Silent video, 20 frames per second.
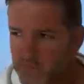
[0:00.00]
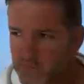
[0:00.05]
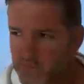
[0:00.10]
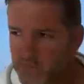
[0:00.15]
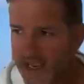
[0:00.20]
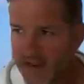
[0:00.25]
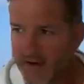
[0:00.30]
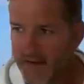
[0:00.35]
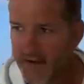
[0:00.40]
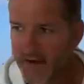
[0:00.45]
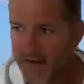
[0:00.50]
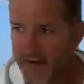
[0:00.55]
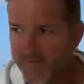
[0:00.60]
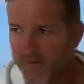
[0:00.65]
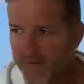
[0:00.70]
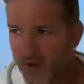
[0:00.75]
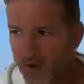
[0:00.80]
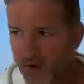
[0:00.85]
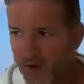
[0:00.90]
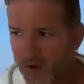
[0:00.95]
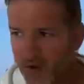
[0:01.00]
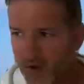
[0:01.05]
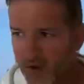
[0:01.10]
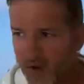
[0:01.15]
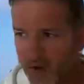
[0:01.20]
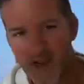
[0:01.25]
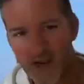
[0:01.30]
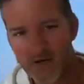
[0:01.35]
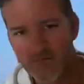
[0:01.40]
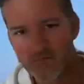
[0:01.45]
it floated
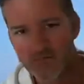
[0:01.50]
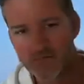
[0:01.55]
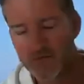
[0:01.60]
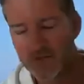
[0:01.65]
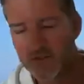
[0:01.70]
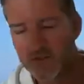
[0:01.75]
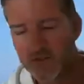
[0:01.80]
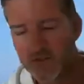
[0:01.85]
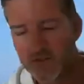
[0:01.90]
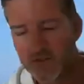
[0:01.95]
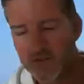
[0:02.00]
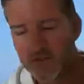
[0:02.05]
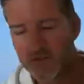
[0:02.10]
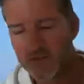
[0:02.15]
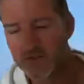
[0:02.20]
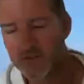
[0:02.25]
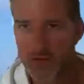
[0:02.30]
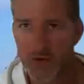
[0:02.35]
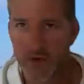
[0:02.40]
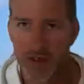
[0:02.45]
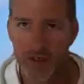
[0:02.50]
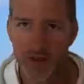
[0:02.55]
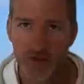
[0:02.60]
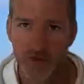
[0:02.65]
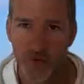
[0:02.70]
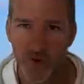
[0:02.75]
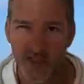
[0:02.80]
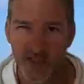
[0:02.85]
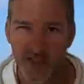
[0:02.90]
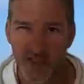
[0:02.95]
around between
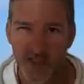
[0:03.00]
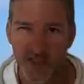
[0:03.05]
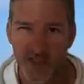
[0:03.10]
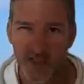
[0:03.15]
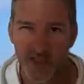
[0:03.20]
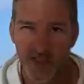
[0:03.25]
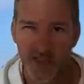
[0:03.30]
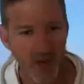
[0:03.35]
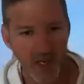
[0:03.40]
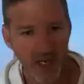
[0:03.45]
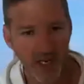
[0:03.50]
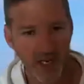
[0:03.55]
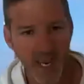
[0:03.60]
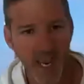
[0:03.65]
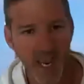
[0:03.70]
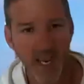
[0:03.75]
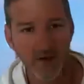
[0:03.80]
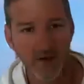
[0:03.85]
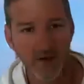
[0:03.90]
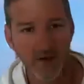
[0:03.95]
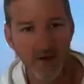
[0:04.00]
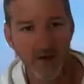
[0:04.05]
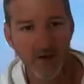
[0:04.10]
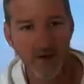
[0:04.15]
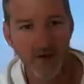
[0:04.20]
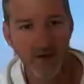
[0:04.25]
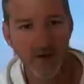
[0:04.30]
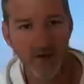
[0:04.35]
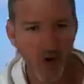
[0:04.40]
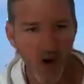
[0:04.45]
20 and 30 accounts
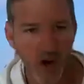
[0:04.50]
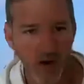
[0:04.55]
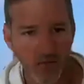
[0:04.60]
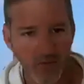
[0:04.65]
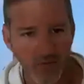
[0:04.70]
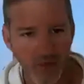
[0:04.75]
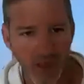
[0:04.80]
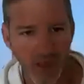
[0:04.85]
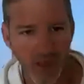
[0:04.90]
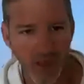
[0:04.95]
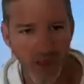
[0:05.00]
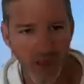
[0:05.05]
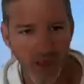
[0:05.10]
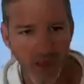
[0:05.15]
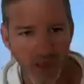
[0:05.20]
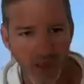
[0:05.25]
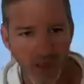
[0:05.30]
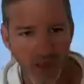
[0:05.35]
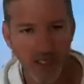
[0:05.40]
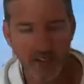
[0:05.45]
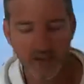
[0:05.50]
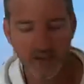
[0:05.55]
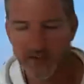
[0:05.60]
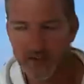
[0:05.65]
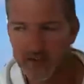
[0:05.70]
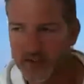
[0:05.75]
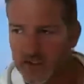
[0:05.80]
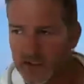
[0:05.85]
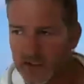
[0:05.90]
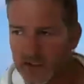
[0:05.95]
for a while there,
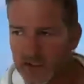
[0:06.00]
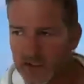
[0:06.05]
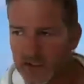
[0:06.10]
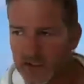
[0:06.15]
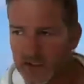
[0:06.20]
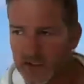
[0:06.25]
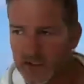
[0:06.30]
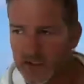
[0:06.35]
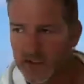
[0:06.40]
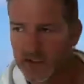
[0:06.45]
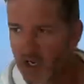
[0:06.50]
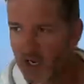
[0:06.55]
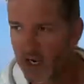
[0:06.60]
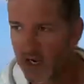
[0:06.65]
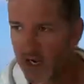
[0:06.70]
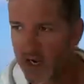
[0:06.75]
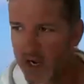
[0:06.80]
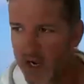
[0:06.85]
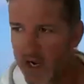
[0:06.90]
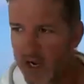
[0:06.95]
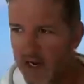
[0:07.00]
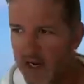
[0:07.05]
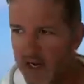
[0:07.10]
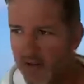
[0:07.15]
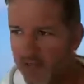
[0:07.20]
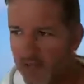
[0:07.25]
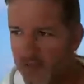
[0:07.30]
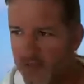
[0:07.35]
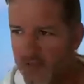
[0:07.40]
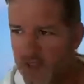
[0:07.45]
and
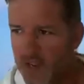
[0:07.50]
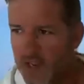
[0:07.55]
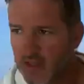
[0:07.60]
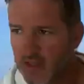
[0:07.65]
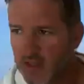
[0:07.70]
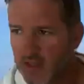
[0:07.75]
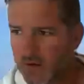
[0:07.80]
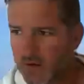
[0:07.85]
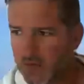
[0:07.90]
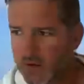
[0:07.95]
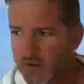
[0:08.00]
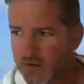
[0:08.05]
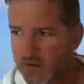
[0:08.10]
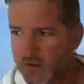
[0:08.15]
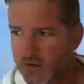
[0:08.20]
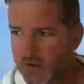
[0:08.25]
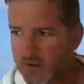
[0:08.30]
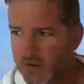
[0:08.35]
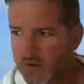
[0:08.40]
I think there was